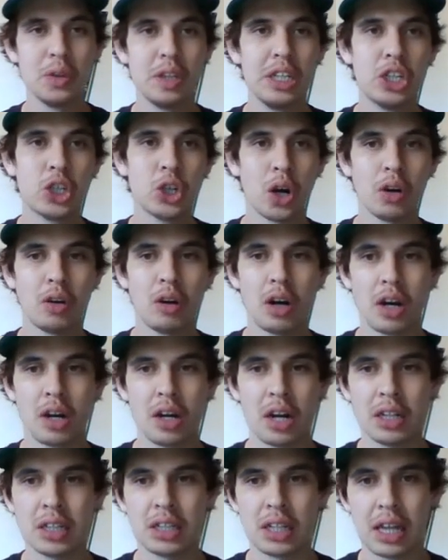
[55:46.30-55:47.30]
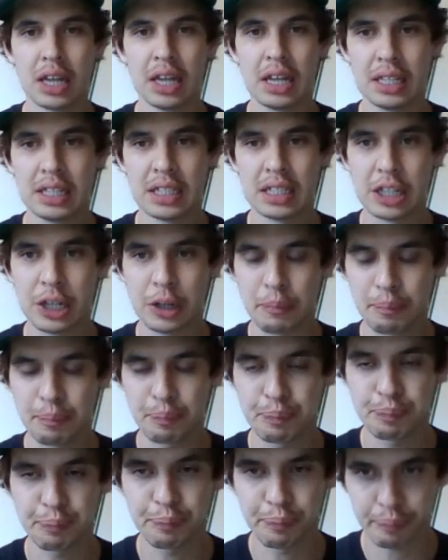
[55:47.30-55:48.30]
to the Toronto Argonauts this year,
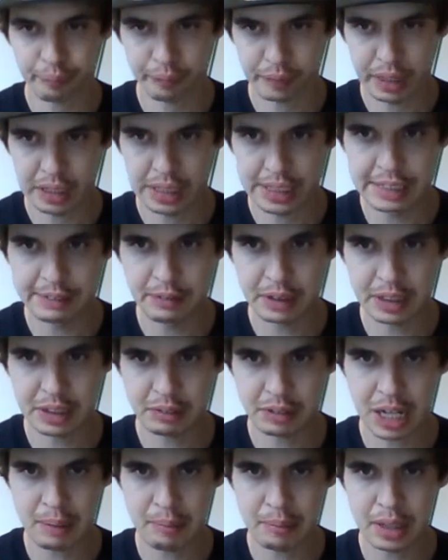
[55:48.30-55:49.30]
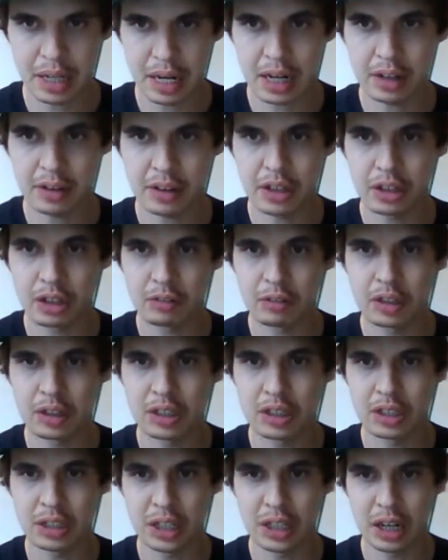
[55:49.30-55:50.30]
defensive lineman out of the
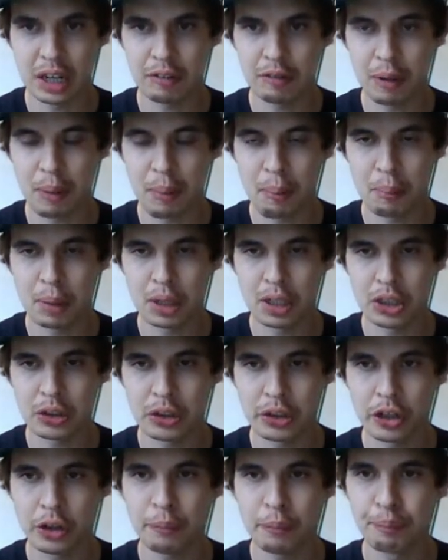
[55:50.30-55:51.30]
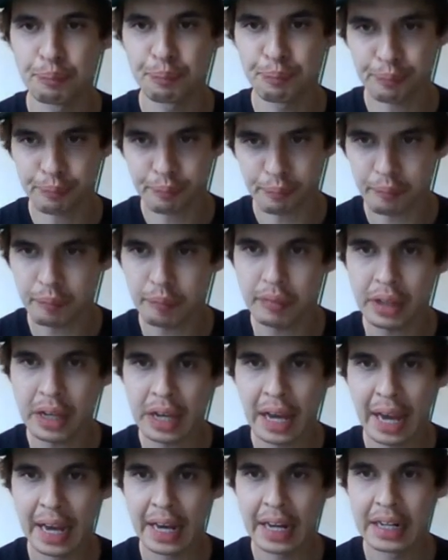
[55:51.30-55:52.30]
University of Montreal,
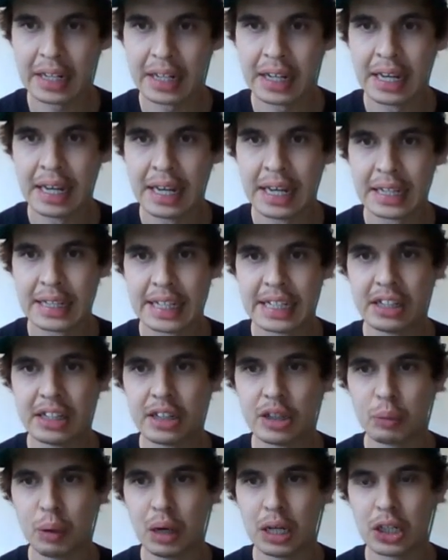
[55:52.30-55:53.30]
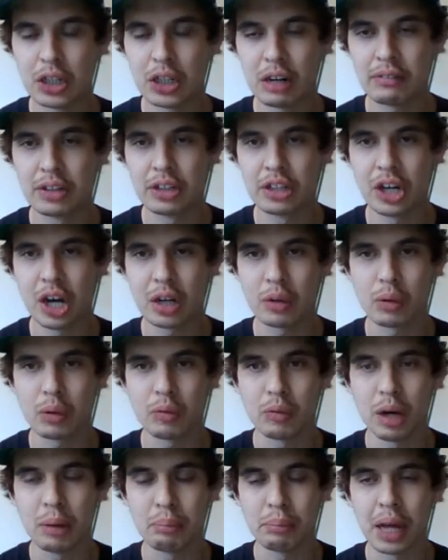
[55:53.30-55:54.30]
and Keelan White drafted to the Ottawa
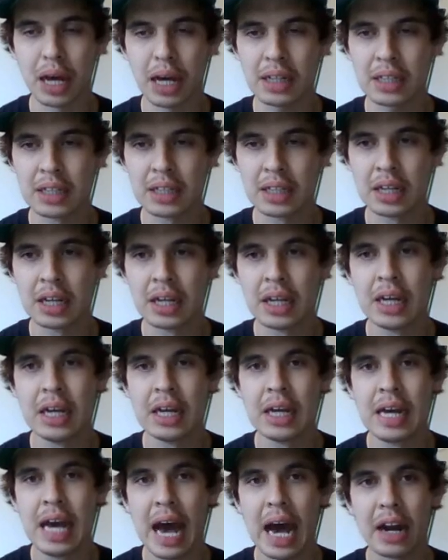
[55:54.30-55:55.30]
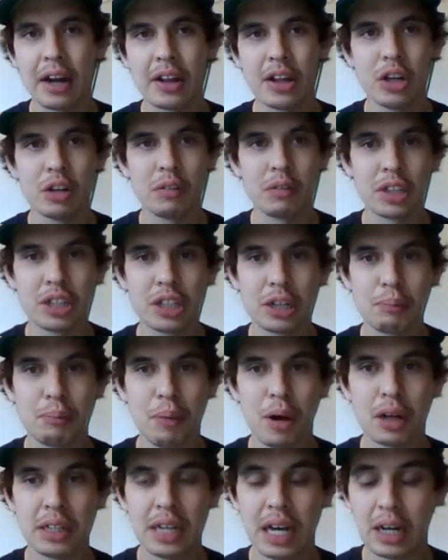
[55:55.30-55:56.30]
Red Blacks out of the University of
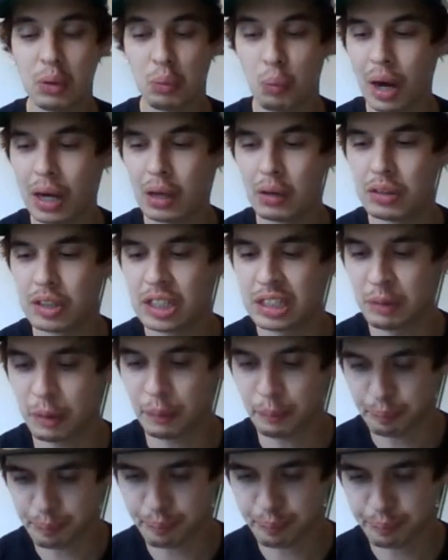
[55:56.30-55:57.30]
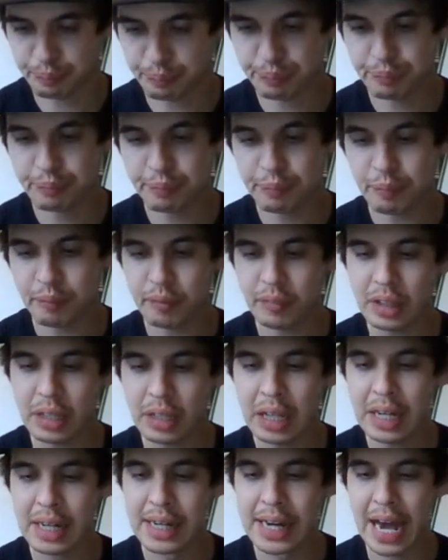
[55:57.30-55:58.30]
Montana, wide receiver.
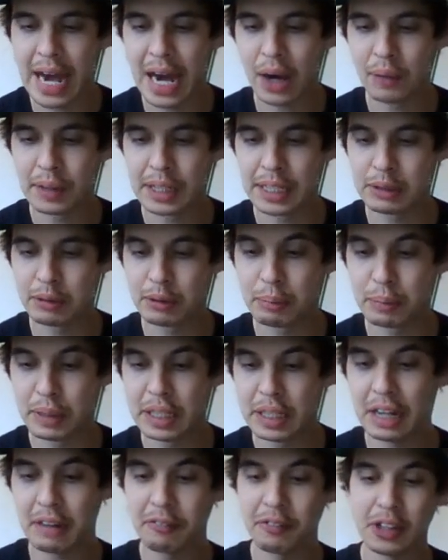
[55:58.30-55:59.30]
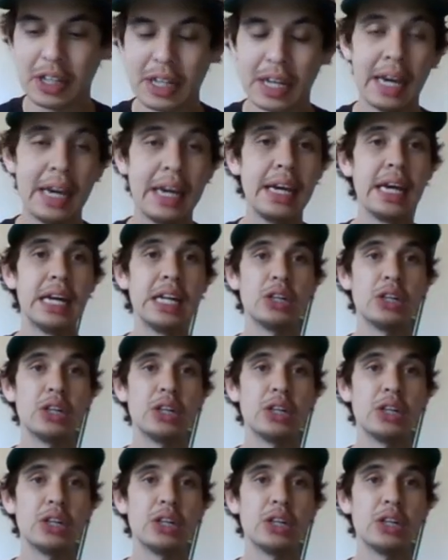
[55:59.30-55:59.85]
Now, this would be definitely a